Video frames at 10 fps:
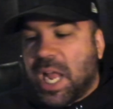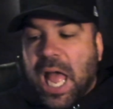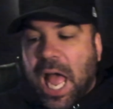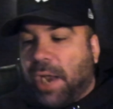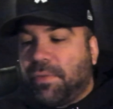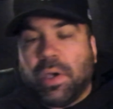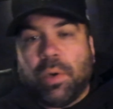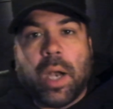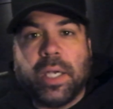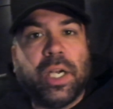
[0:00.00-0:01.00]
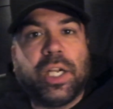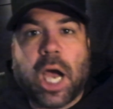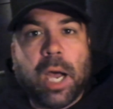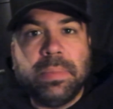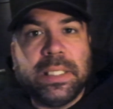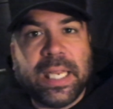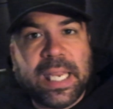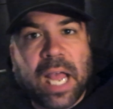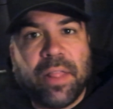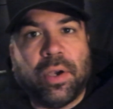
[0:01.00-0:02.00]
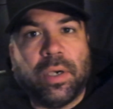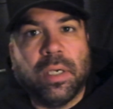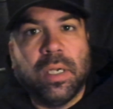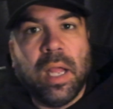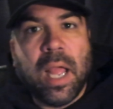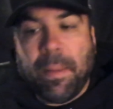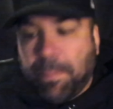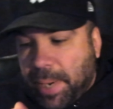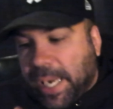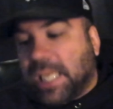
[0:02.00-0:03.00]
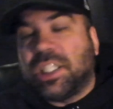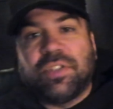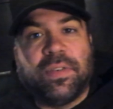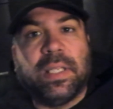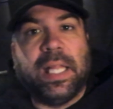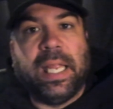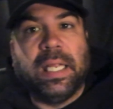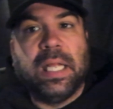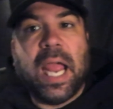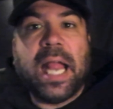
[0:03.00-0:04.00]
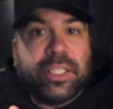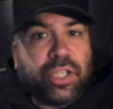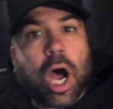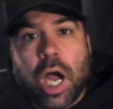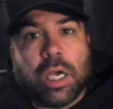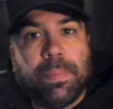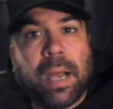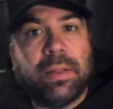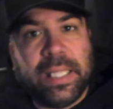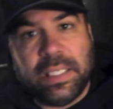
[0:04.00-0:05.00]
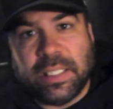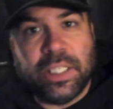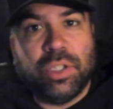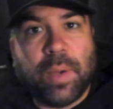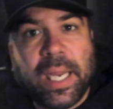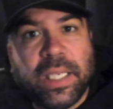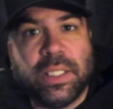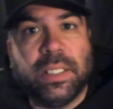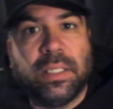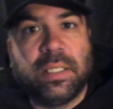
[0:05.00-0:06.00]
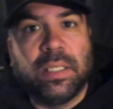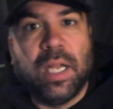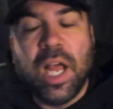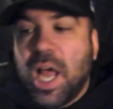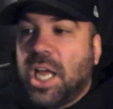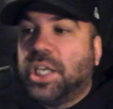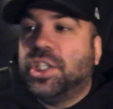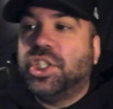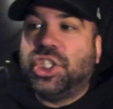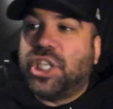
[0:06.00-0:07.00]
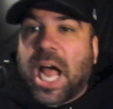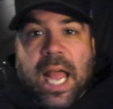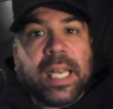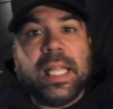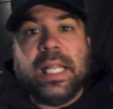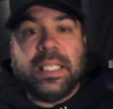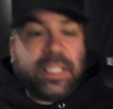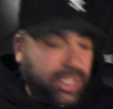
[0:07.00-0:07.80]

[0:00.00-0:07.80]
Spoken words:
Everyone could come together peacefully and talk about these situations. John is